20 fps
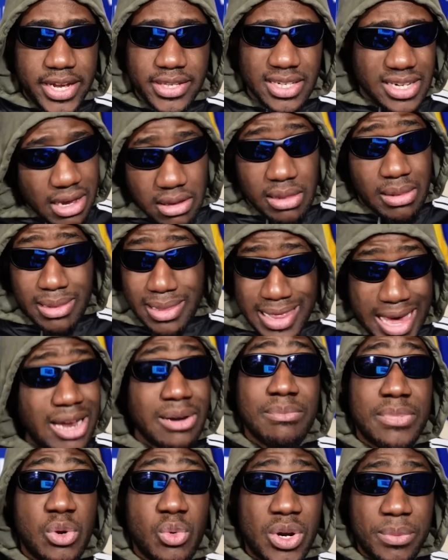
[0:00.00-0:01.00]
Now, that would
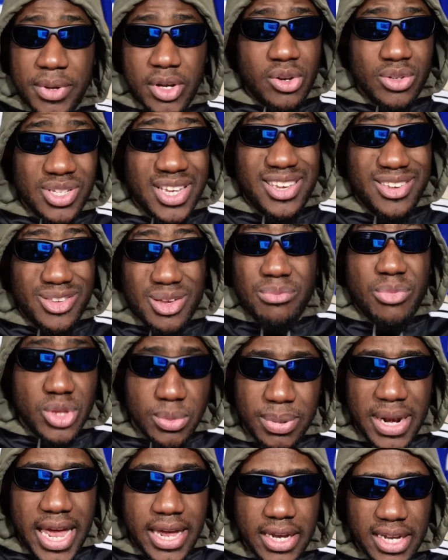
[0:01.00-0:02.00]
be weird because okay, you're both
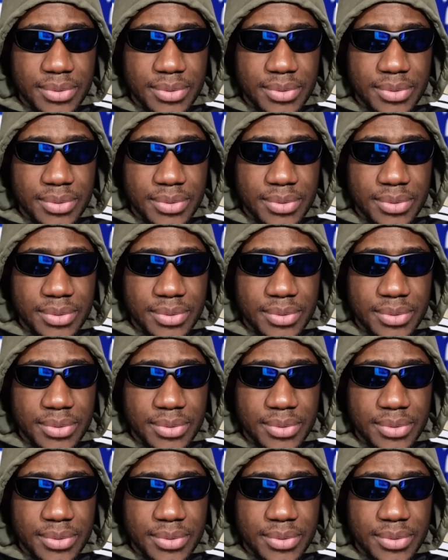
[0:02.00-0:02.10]
black.